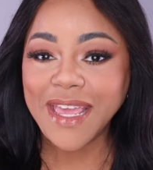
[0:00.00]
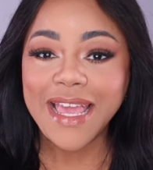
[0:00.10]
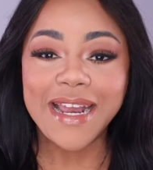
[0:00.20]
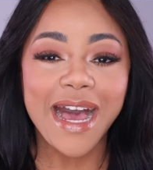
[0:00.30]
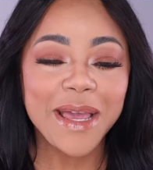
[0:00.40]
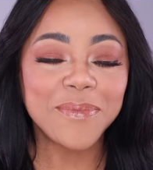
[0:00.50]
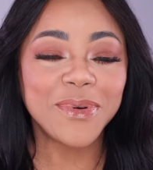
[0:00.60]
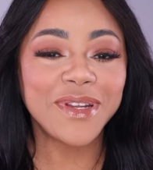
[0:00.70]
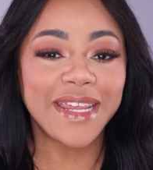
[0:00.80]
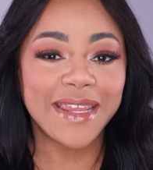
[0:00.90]
And I
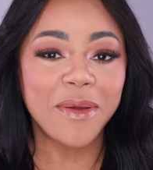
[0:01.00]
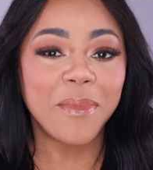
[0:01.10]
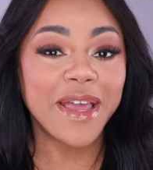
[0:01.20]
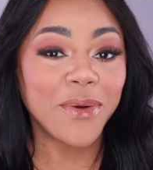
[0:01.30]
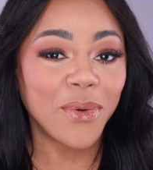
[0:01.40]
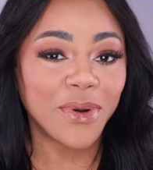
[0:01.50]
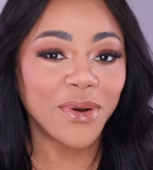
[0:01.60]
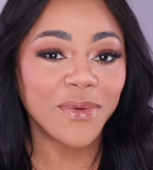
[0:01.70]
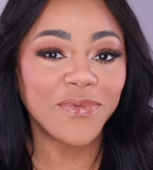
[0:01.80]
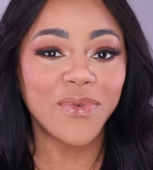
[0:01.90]
put in my
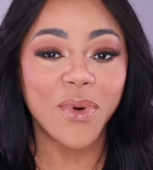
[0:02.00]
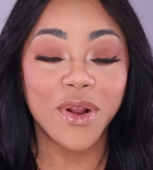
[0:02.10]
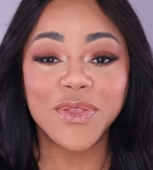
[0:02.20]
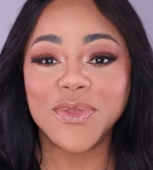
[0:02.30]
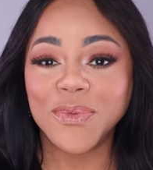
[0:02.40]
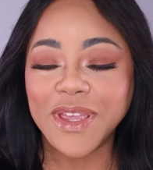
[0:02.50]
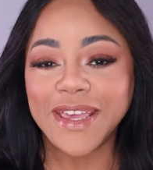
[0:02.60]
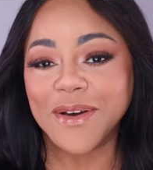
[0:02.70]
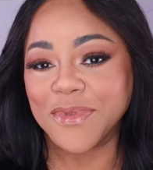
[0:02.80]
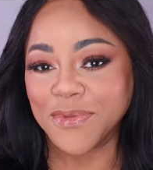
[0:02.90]
order for
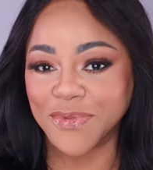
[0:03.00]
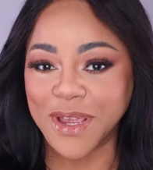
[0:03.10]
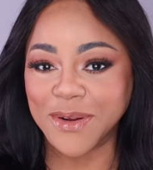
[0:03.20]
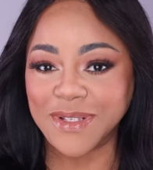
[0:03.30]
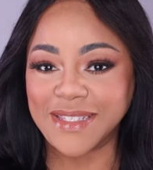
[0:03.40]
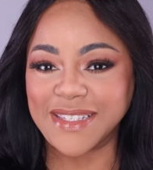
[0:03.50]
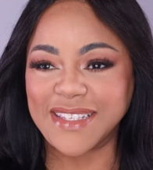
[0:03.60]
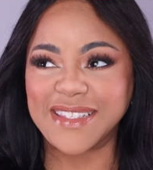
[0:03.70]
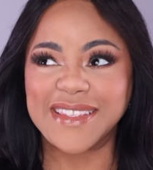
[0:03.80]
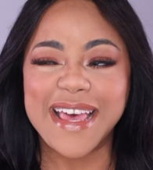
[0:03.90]
three of the
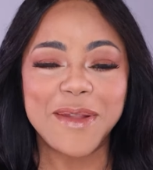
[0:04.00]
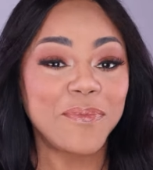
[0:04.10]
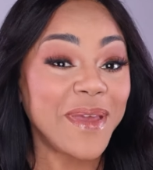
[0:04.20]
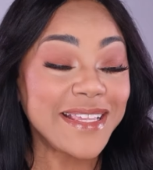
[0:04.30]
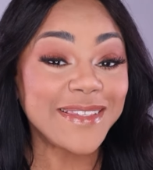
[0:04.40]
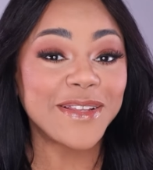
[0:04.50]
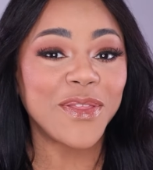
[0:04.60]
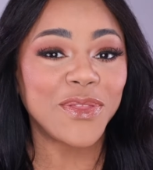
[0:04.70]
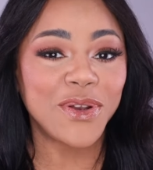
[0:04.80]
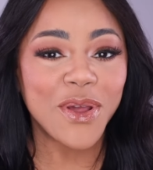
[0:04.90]
fragrances that, based
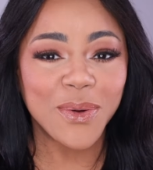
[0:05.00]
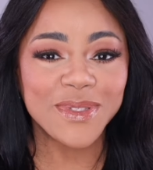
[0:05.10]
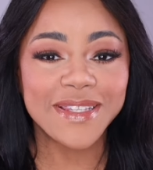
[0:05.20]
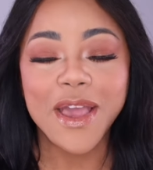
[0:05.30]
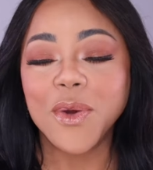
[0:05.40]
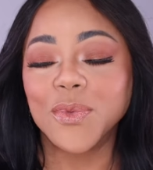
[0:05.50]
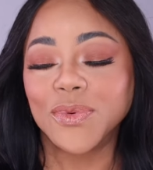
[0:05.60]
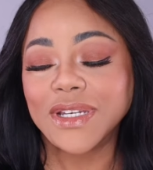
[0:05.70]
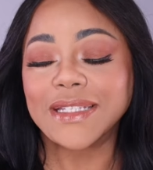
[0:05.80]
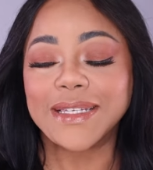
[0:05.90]
on the notes,
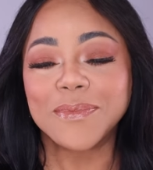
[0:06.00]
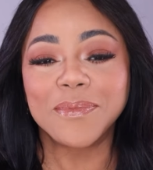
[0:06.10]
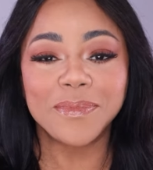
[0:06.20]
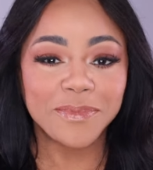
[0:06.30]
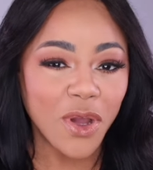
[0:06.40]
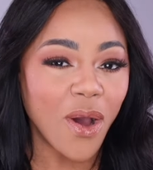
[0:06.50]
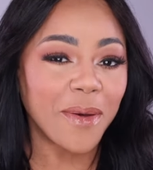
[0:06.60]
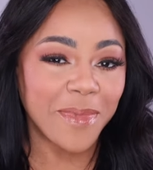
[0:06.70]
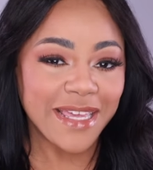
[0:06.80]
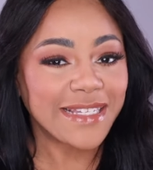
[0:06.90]
really
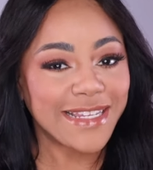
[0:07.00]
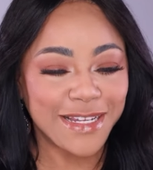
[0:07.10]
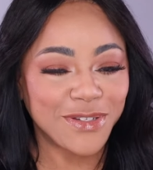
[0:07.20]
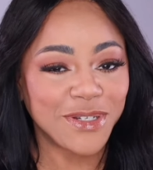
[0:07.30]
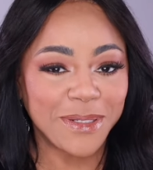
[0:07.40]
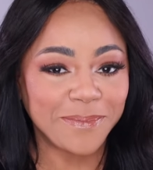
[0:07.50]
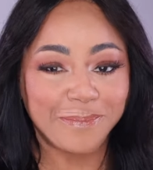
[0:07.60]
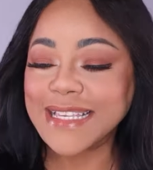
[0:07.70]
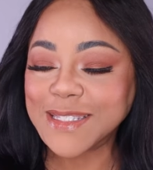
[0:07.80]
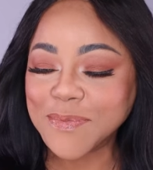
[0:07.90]
caught my attention.
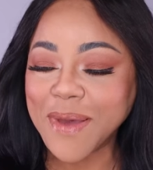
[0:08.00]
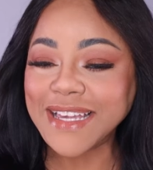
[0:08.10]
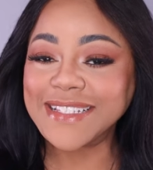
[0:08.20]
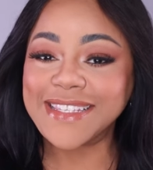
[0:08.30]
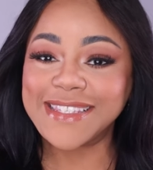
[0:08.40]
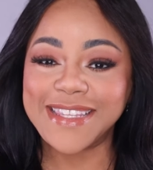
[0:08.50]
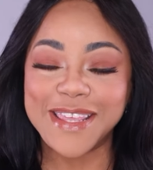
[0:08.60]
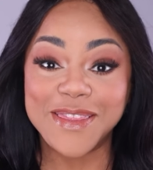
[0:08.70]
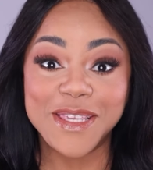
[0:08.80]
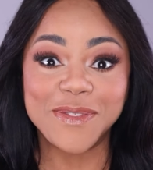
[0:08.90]
Expect to
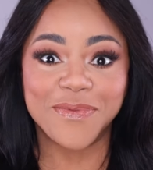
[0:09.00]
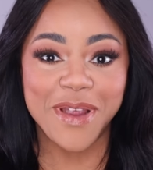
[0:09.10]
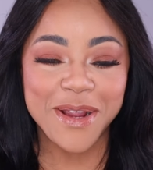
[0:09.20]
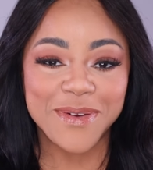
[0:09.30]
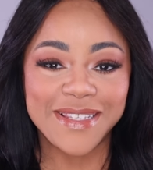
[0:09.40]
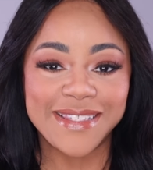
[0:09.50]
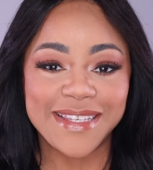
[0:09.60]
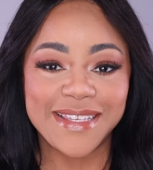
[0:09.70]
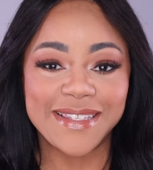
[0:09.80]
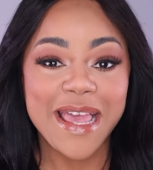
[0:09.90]
see these
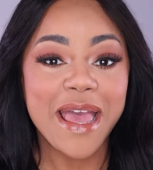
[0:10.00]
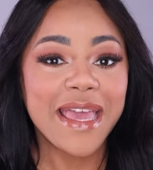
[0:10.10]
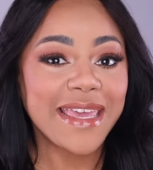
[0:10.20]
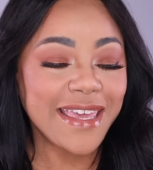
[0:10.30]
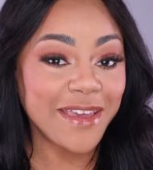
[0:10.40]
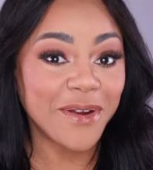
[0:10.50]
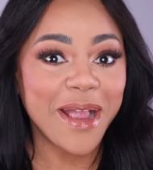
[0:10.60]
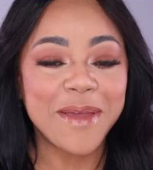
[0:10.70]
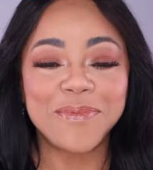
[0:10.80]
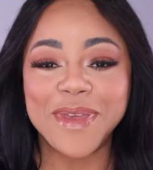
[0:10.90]
fragrances
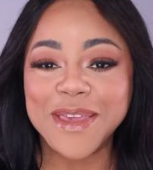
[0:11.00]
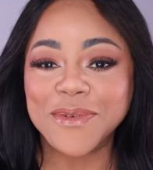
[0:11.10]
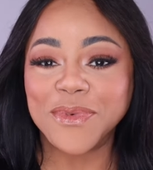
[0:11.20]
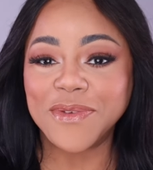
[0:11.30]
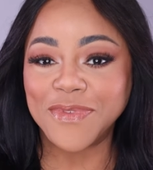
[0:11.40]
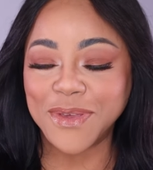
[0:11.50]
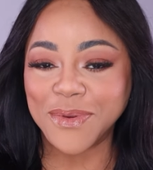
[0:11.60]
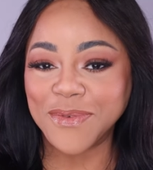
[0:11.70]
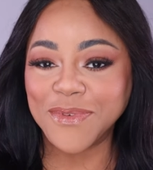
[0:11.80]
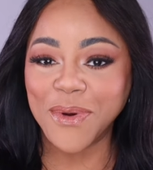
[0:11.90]
here and being
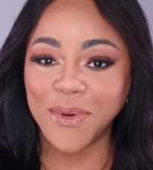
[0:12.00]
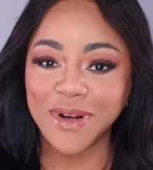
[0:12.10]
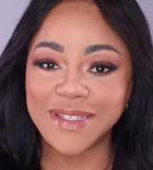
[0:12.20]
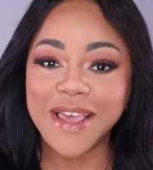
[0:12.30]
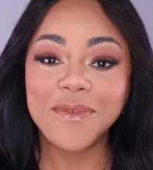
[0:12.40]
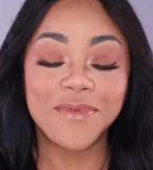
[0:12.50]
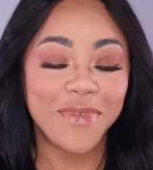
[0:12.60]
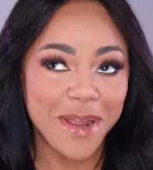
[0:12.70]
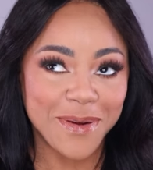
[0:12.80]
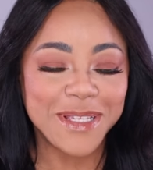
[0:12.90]
reviewed, of course,
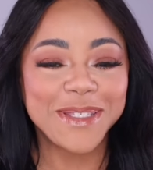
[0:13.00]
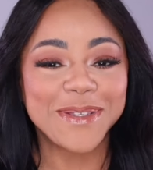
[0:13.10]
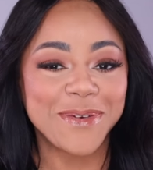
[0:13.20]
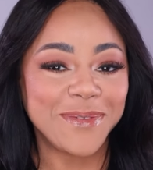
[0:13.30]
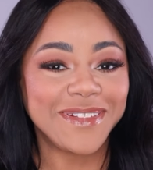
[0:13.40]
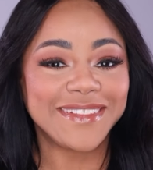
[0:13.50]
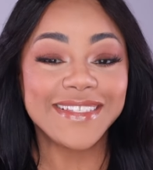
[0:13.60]
very soon.